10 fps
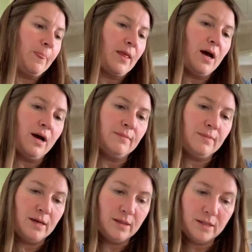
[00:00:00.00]

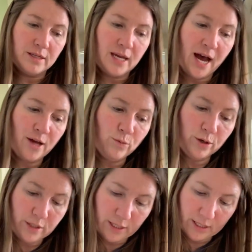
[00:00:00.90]
The guide
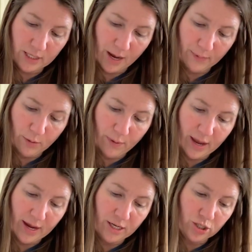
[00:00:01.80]
words at the top of the
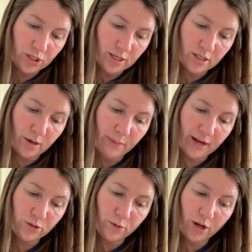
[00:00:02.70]
page, it's on
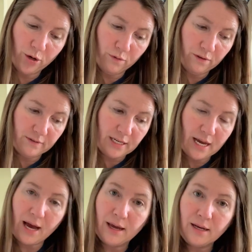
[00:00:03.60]
page
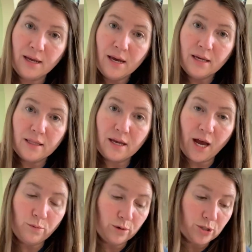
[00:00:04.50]
159. The
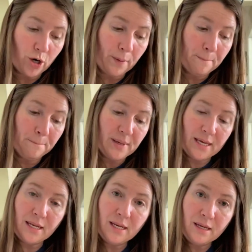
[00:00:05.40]
guide words are
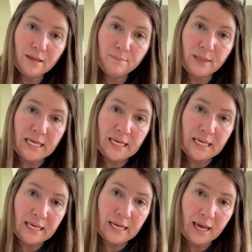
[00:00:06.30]
ben,
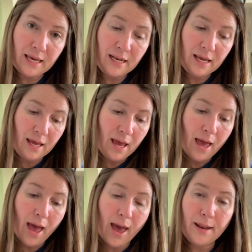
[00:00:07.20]
B-E-E-N,
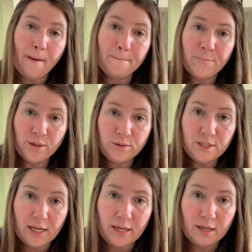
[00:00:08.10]
and
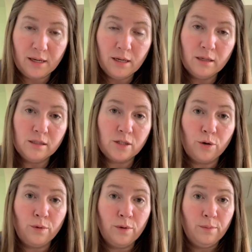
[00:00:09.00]
building.
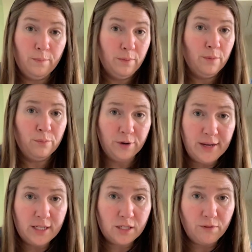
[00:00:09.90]
So
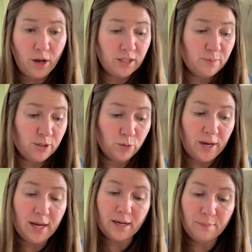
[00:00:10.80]
breeze falls
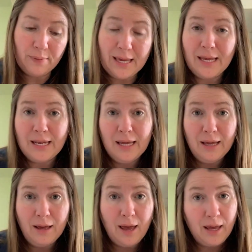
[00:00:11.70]
between ben
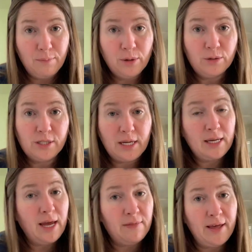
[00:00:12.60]
and
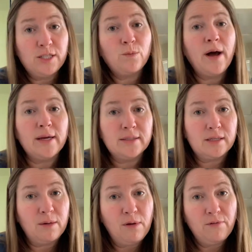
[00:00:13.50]
building, and that's why it's
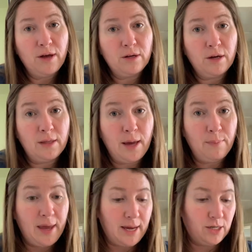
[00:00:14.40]
going to be found on that
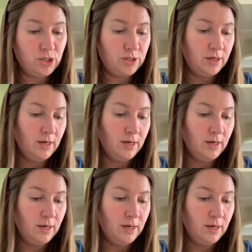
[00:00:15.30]
page.